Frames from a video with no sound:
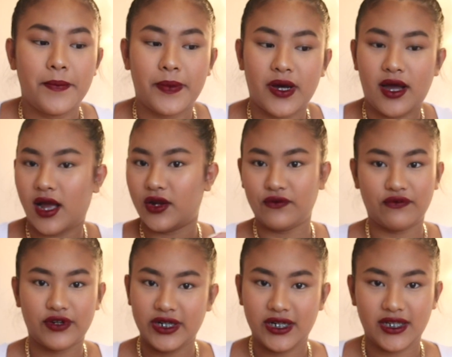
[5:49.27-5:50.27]
but I
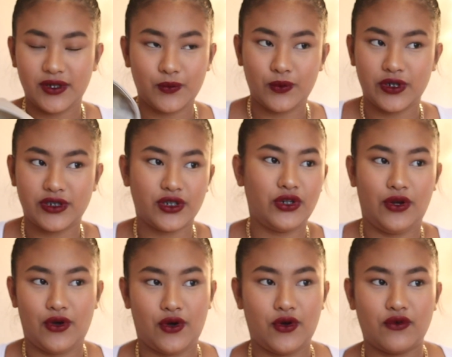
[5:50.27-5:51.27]
really would
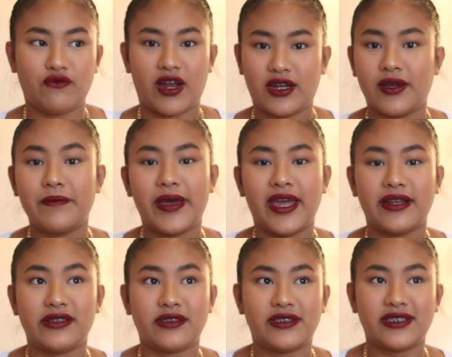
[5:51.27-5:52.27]
not
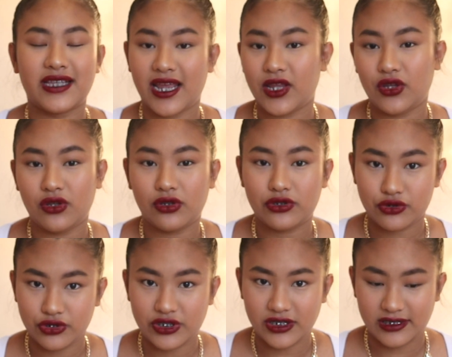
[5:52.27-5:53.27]
recommend staying
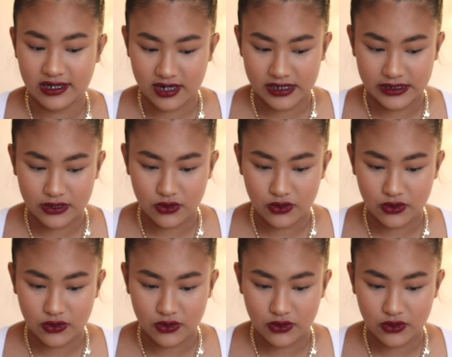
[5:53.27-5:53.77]
true to size